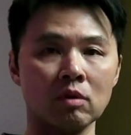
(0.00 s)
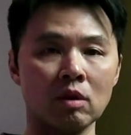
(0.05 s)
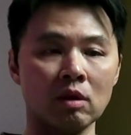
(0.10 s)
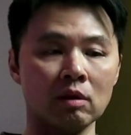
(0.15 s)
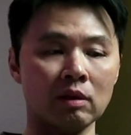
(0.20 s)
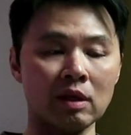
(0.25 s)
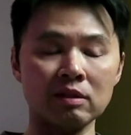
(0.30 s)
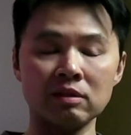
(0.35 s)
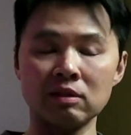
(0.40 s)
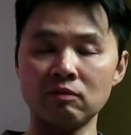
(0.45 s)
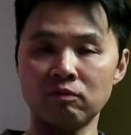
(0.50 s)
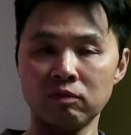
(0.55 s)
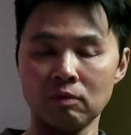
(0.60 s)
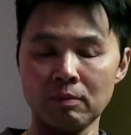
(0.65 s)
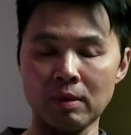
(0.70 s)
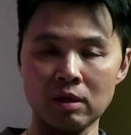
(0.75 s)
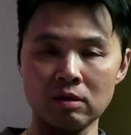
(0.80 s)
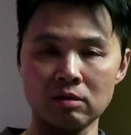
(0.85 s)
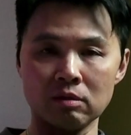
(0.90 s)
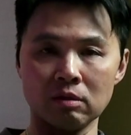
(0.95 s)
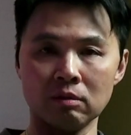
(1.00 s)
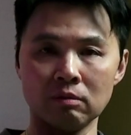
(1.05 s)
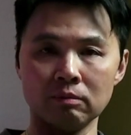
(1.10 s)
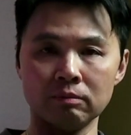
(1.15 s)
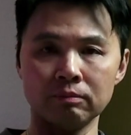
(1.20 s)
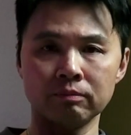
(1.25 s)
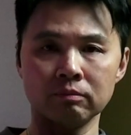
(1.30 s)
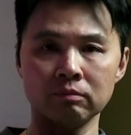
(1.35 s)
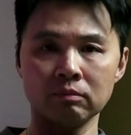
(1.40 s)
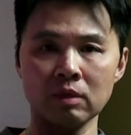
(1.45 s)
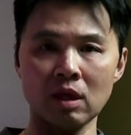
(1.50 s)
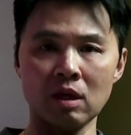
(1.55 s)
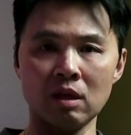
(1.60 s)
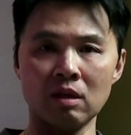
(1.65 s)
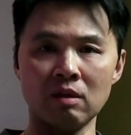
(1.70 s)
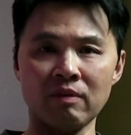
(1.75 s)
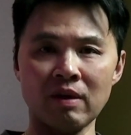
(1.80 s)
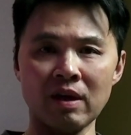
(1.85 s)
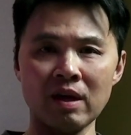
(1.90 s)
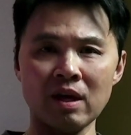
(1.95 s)
less inflammation. And
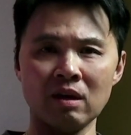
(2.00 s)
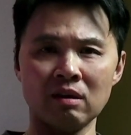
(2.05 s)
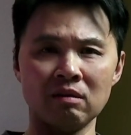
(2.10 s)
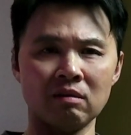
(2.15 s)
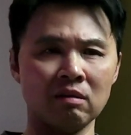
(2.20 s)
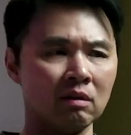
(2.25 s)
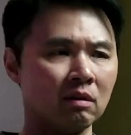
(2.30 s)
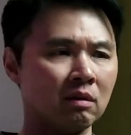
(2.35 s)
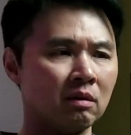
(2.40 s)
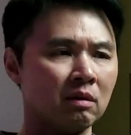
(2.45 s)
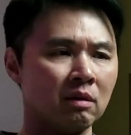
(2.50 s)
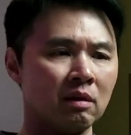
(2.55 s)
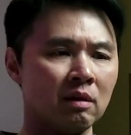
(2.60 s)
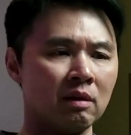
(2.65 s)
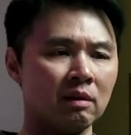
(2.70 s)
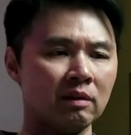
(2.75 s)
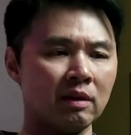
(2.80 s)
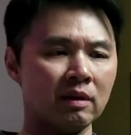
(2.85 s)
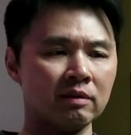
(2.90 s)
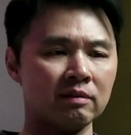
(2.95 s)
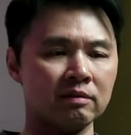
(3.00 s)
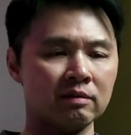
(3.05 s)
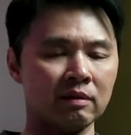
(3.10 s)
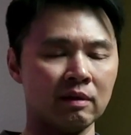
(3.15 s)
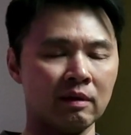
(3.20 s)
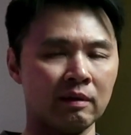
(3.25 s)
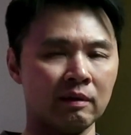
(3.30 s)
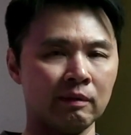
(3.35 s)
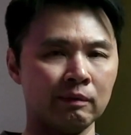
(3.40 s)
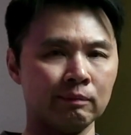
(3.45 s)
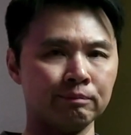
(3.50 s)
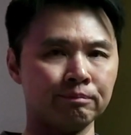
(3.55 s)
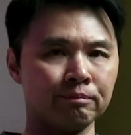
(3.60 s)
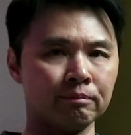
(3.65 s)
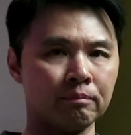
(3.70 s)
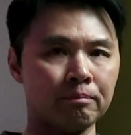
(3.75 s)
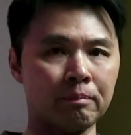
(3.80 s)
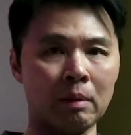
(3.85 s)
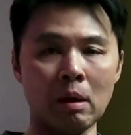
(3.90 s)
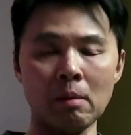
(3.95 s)
if I had, let's say,
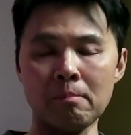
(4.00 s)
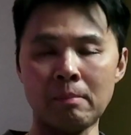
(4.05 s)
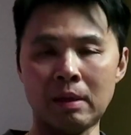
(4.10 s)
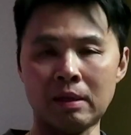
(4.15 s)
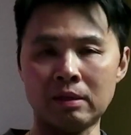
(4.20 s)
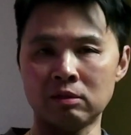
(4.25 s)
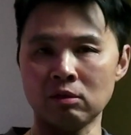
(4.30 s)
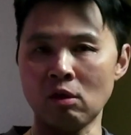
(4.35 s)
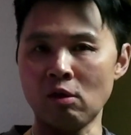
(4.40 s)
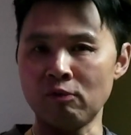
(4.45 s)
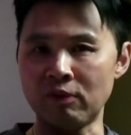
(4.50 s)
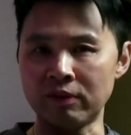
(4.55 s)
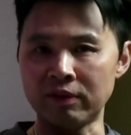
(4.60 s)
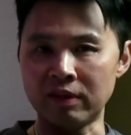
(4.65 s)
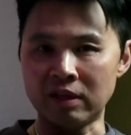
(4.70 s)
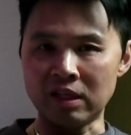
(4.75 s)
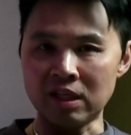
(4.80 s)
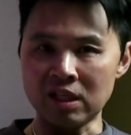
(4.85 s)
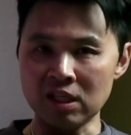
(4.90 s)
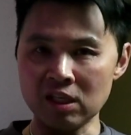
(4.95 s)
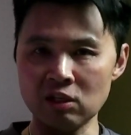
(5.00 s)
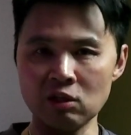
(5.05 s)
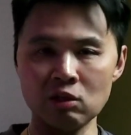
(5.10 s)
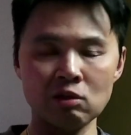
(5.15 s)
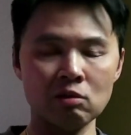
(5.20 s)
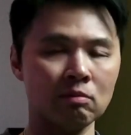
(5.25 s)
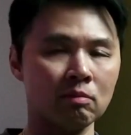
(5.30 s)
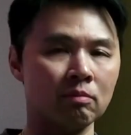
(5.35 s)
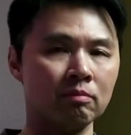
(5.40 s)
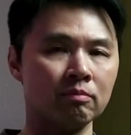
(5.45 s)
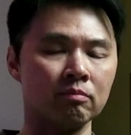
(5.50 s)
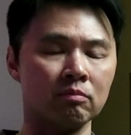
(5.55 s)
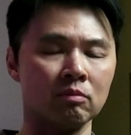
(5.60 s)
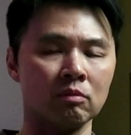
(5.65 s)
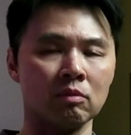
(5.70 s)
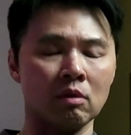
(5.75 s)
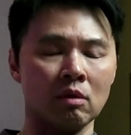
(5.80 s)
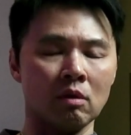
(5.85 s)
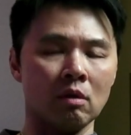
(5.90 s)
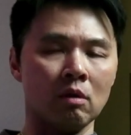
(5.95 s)
bumped myself on the knee
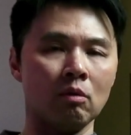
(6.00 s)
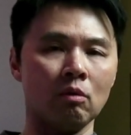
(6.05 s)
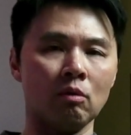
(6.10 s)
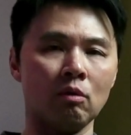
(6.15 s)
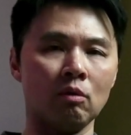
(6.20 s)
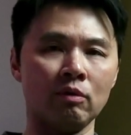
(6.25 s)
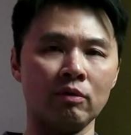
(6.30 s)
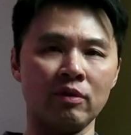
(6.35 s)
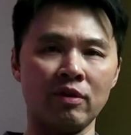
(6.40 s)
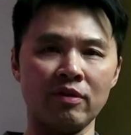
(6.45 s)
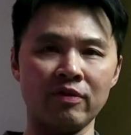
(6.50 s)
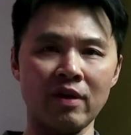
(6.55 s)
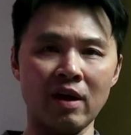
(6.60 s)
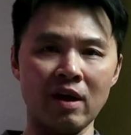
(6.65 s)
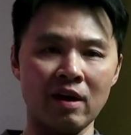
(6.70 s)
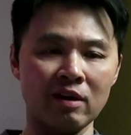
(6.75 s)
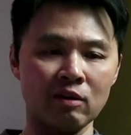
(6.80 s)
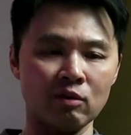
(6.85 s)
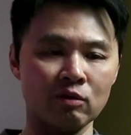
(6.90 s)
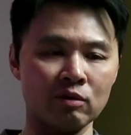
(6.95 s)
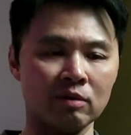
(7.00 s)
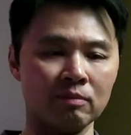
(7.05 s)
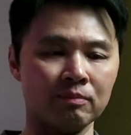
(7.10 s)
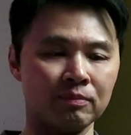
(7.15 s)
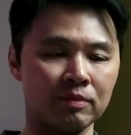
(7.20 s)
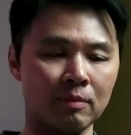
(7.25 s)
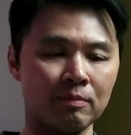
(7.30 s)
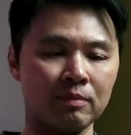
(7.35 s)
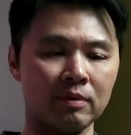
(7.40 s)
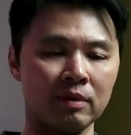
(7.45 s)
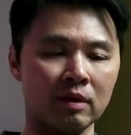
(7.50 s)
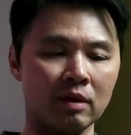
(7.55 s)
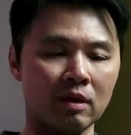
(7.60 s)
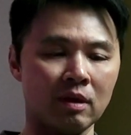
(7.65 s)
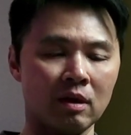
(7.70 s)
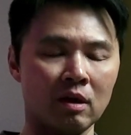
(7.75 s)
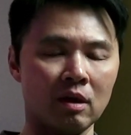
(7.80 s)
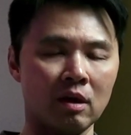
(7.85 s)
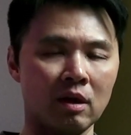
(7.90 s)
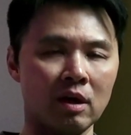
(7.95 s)
or the thigh or something,
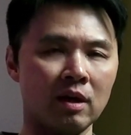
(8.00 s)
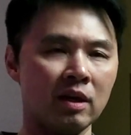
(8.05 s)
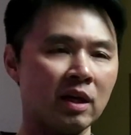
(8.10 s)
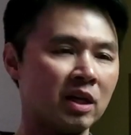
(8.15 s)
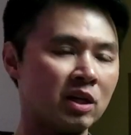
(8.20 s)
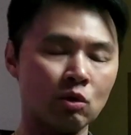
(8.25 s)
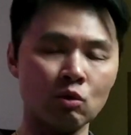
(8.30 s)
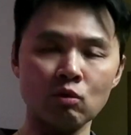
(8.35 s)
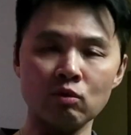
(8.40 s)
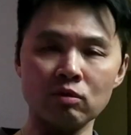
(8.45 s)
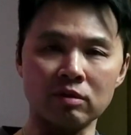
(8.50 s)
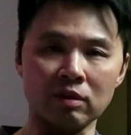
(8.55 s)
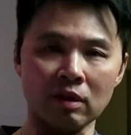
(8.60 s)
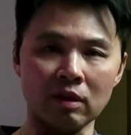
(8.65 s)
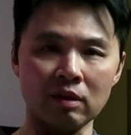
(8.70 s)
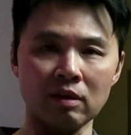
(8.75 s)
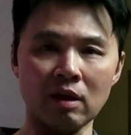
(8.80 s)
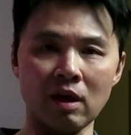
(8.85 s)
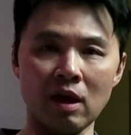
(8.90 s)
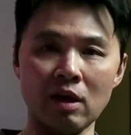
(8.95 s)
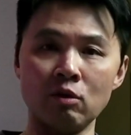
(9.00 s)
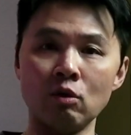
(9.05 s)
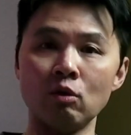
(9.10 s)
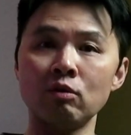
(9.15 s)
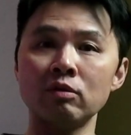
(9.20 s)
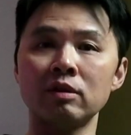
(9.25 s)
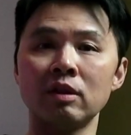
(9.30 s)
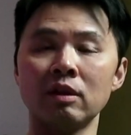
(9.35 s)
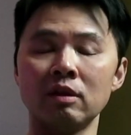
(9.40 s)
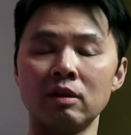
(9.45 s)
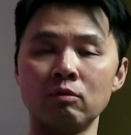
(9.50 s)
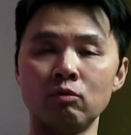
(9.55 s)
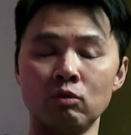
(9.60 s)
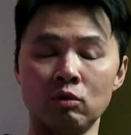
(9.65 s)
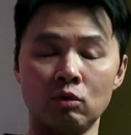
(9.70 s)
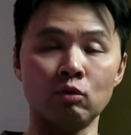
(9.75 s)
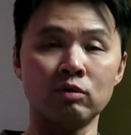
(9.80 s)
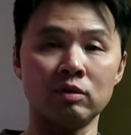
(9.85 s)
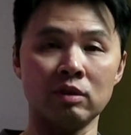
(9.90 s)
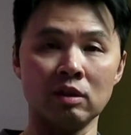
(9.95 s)
and I used it, I noticed that it
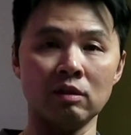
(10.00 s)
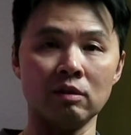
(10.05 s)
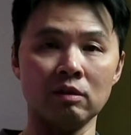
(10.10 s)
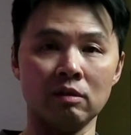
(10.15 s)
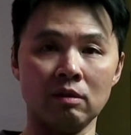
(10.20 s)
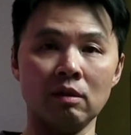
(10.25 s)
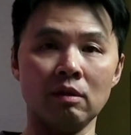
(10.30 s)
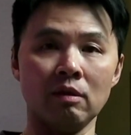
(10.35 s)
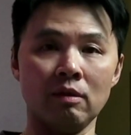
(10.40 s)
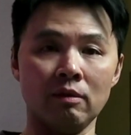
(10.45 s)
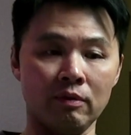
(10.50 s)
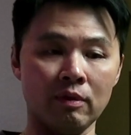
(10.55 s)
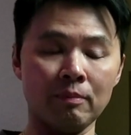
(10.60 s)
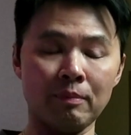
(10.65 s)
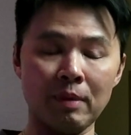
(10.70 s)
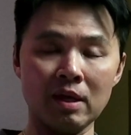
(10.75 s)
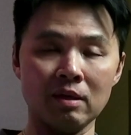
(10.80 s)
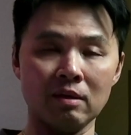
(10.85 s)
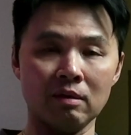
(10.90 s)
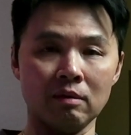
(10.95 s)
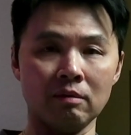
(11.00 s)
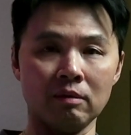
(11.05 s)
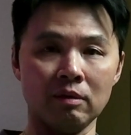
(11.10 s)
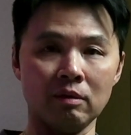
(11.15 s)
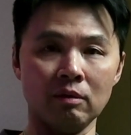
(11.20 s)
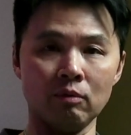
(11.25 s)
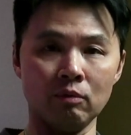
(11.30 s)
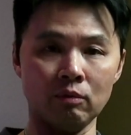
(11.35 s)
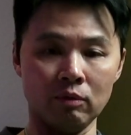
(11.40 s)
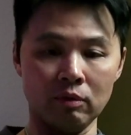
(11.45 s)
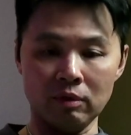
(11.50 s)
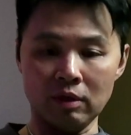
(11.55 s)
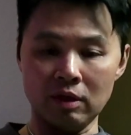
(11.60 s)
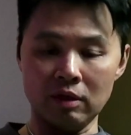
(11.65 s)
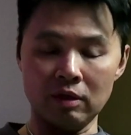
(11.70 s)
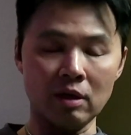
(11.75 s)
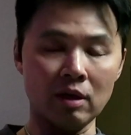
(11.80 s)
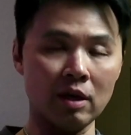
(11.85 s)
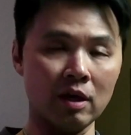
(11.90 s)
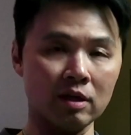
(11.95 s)
reduced the pain.
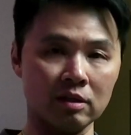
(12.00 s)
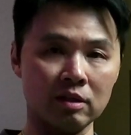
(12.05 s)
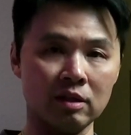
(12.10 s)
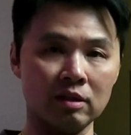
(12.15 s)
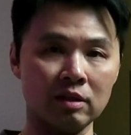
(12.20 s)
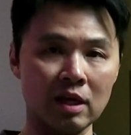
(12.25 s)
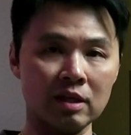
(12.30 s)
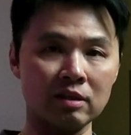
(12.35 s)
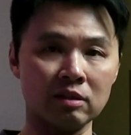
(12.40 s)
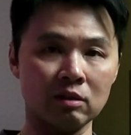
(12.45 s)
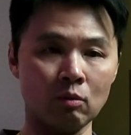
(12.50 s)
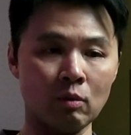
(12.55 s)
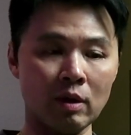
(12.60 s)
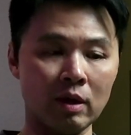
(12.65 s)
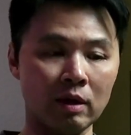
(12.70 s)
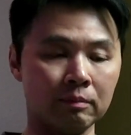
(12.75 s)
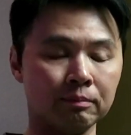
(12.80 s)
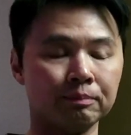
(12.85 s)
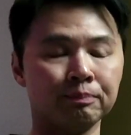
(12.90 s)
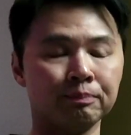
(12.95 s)
It actually takes it away.